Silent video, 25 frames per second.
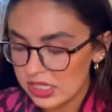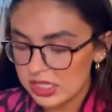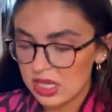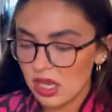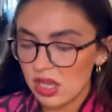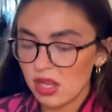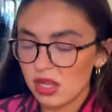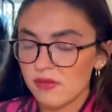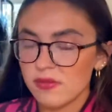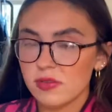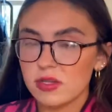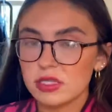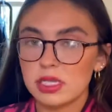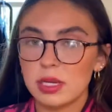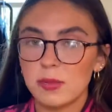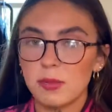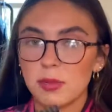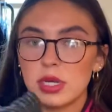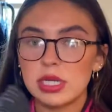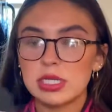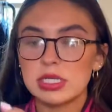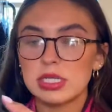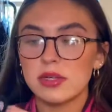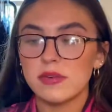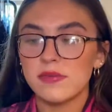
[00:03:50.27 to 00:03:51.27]
color for some
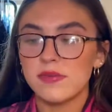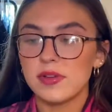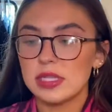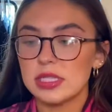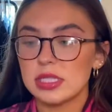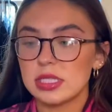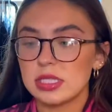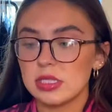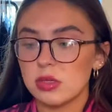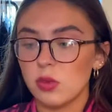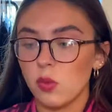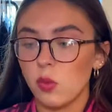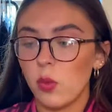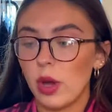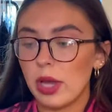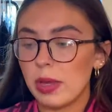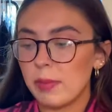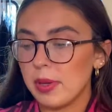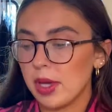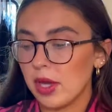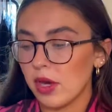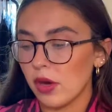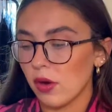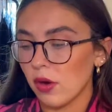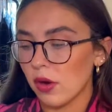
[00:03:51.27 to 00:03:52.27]
reason fits way
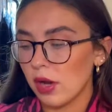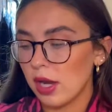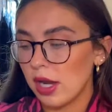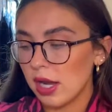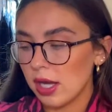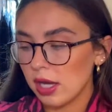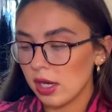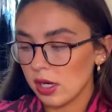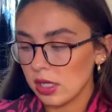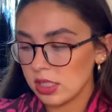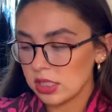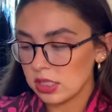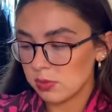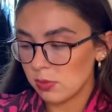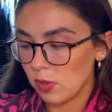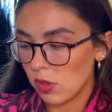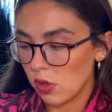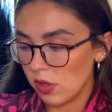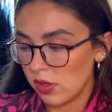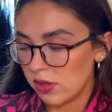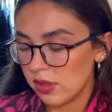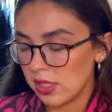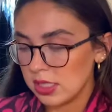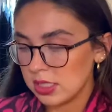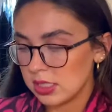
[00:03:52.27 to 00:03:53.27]
bigger and I got a small
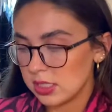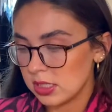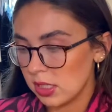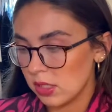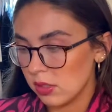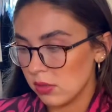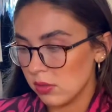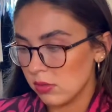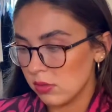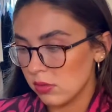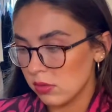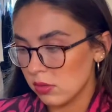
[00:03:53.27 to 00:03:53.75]
in these two.